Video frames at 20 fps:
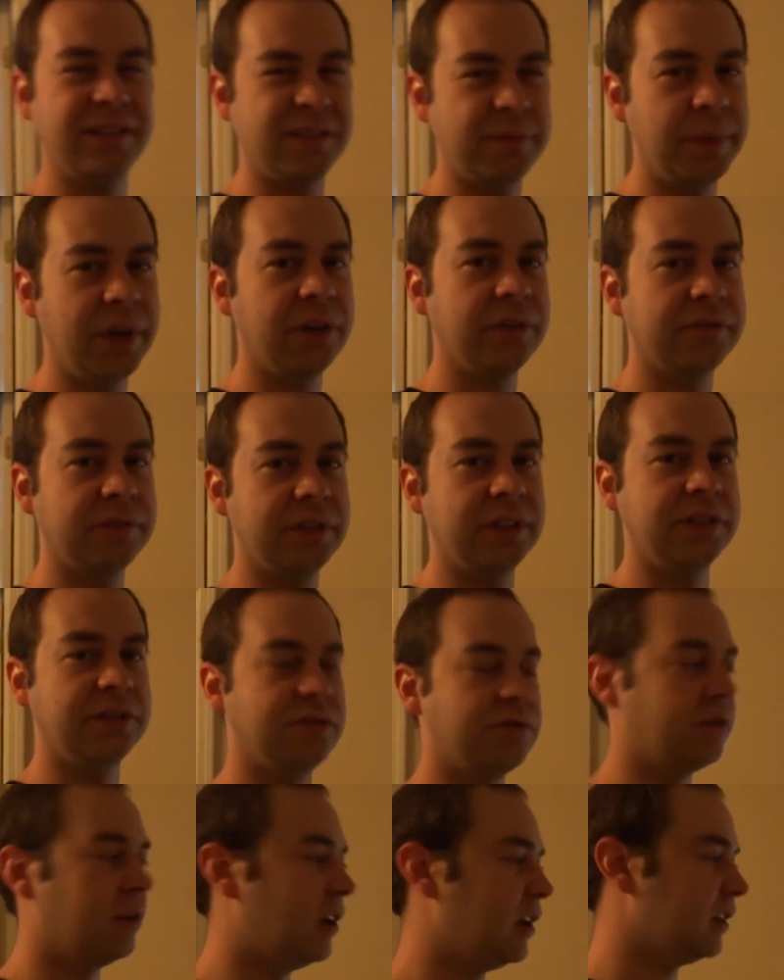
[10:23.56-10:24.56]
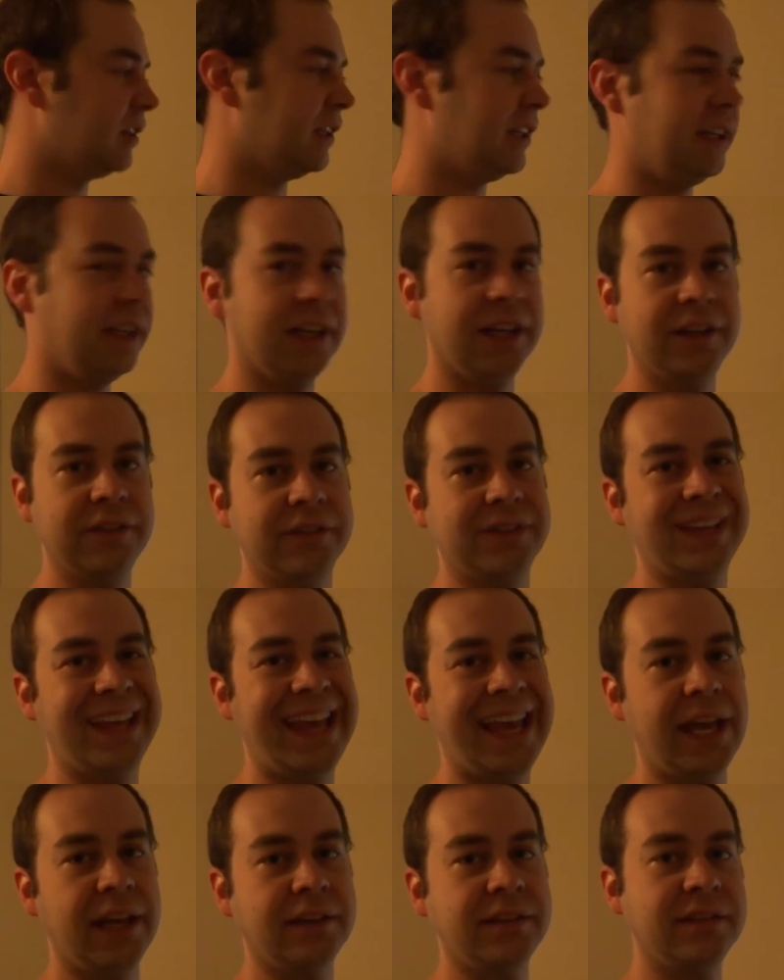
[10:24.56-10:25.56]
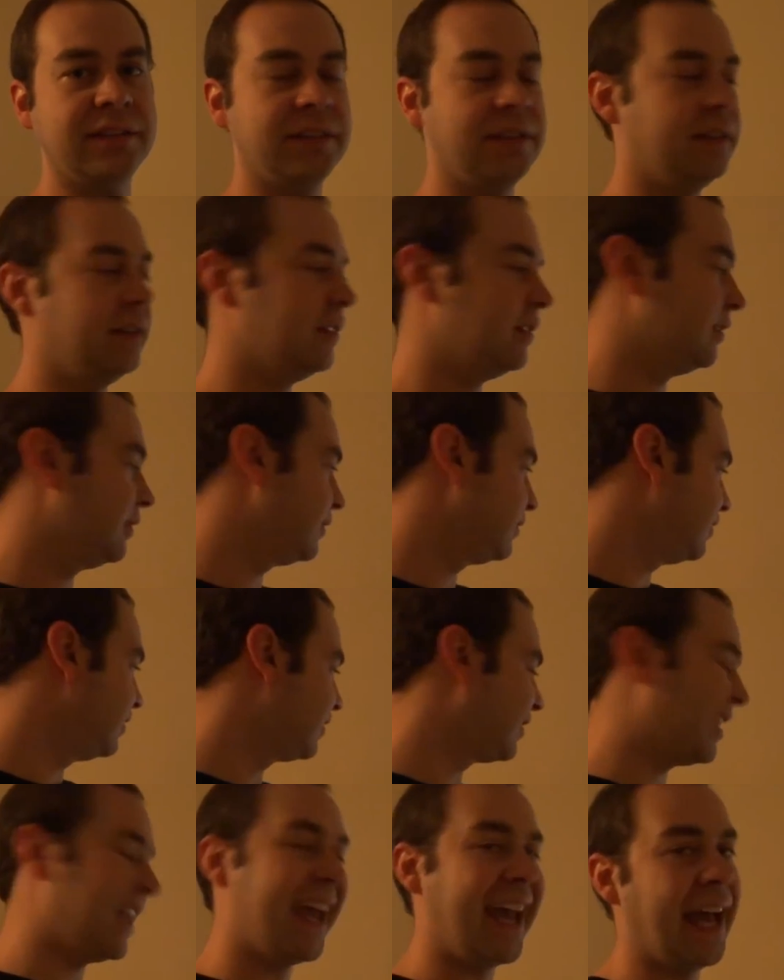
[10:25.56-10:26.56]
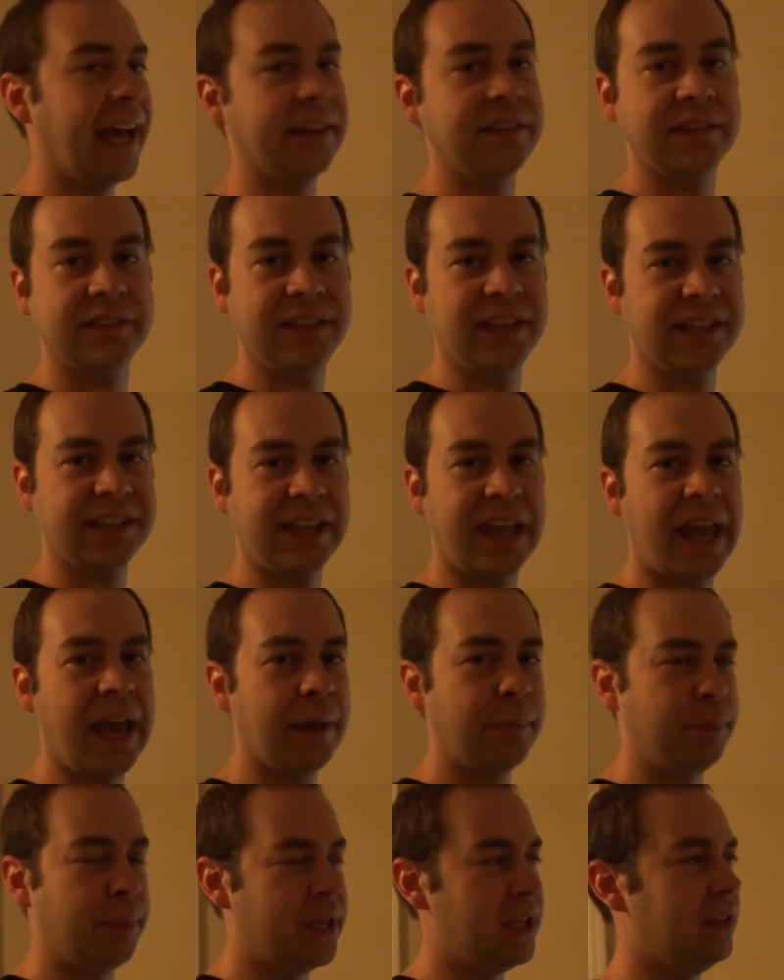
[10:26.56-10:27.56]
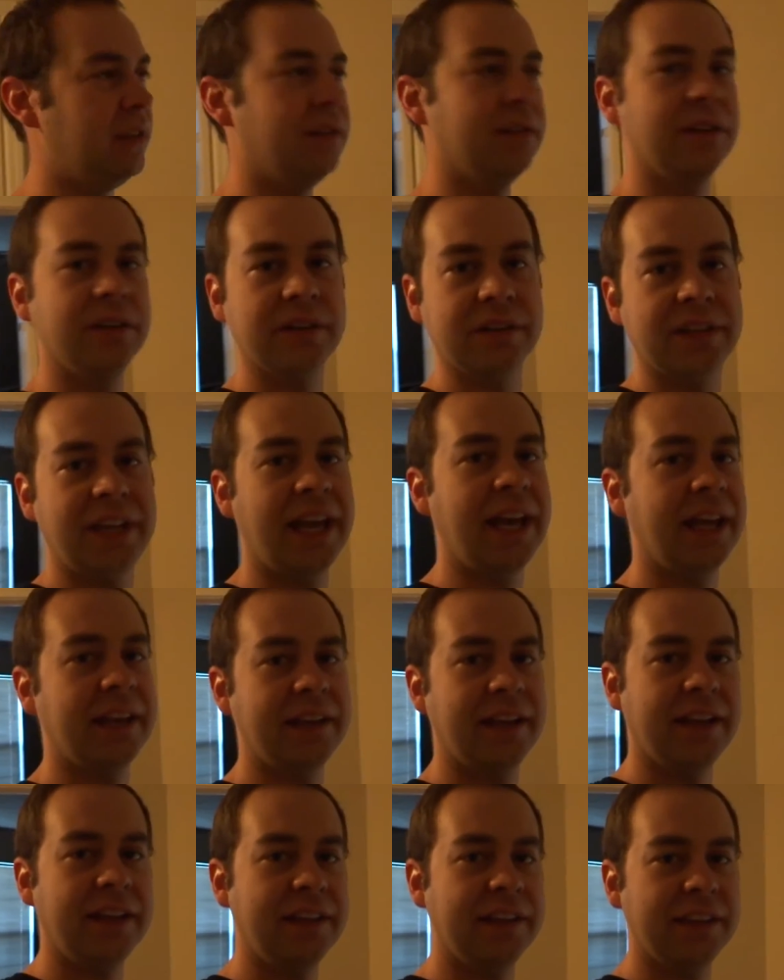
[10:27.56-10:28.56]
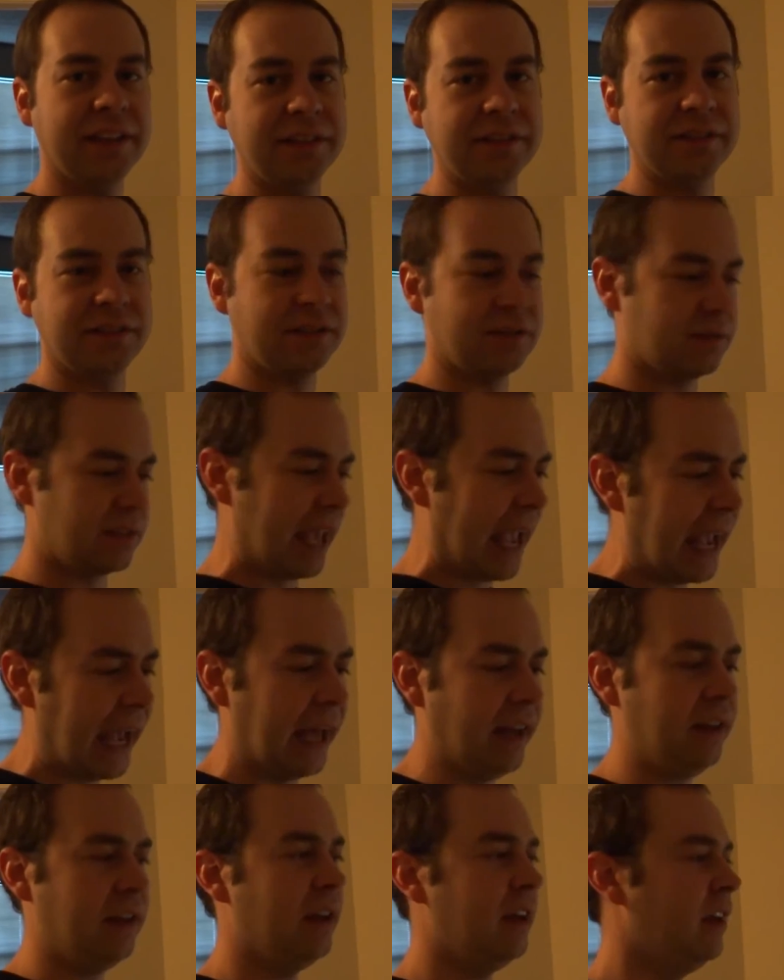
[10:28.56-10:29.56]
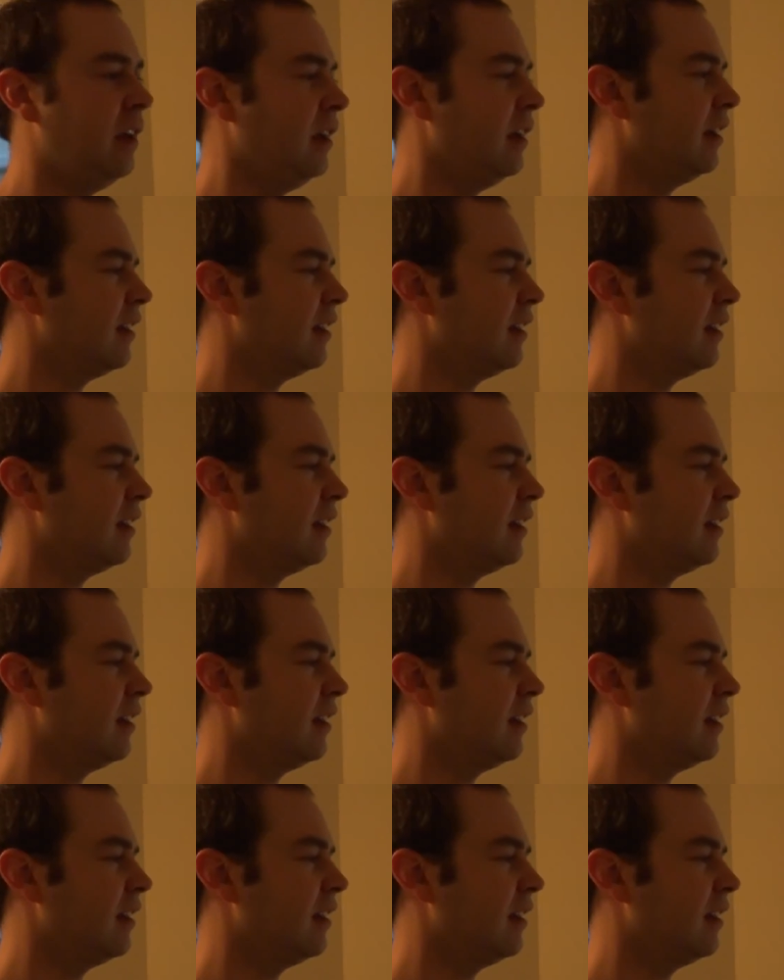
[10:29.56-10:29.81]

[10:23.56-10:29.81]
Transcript: It smelled really strongly of cat, just cat, not cat pee or cat anything, just cat.